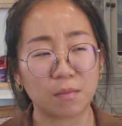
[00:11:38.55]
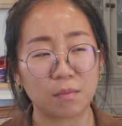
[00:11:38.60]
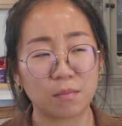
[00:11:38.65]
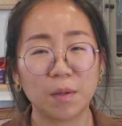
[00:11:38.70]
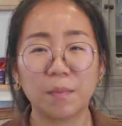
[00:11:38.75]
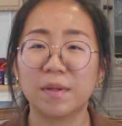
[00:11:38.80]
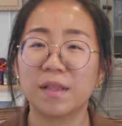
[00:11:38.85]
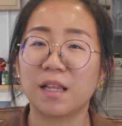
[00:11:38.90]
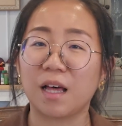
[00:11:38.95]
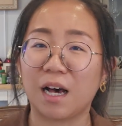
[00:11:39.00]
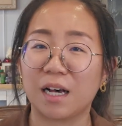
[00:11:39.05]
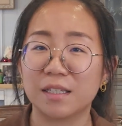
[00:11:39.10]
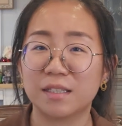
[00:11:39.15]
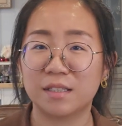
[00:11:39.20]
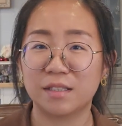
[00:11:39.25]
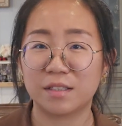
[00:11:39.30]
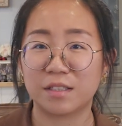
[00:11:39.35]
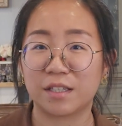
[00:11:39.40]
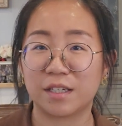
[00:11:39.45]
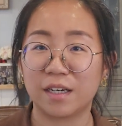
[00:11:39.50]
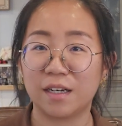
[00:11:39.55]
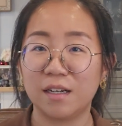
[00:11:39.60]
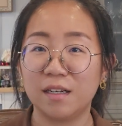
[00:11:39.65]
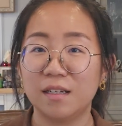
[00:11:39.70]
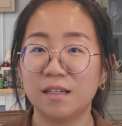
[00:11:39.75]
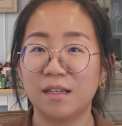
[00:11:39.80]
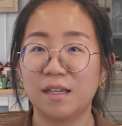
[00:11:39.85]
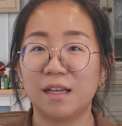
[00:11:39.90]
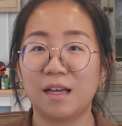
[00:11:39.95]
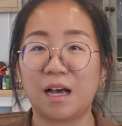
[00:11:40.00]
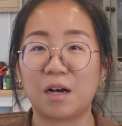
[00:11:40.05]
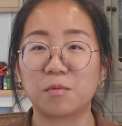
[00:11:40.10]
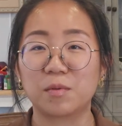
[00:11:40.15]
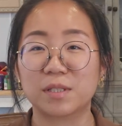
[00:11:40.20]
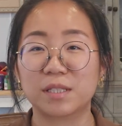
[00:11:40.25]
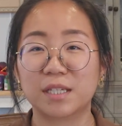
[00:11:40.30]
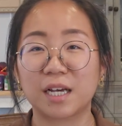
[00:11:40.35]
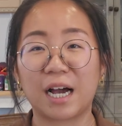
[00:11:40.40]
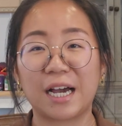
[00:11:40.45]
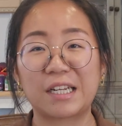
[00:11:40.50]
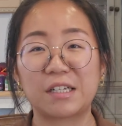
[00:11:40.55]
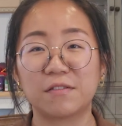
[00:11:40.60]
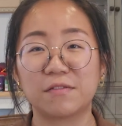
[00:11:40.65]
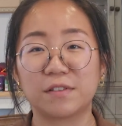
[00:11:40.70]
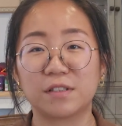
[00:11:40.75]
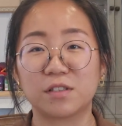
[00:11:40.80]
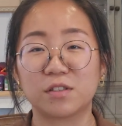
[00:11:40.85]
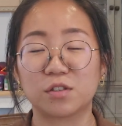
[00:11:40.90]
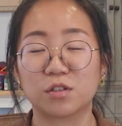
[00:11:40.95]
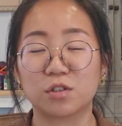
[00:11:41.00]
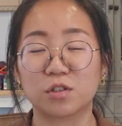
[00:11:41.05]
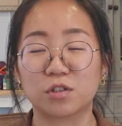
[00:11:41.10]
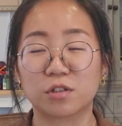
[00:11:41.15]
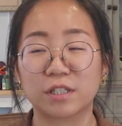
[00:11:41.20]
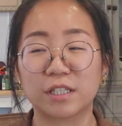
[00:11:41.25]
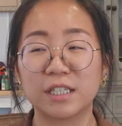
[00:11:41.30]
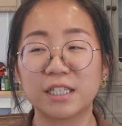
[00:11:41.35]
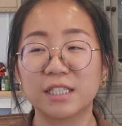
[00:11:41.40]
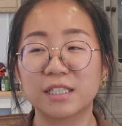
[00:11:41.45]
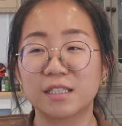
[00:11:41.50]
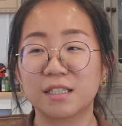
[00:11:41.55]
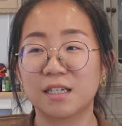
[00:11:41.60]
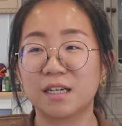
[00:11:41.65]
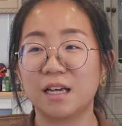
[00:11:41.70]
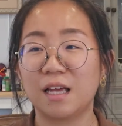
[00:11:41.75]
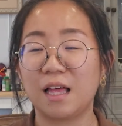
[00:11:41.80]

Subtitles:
maybe last year, I was kind of intrigued.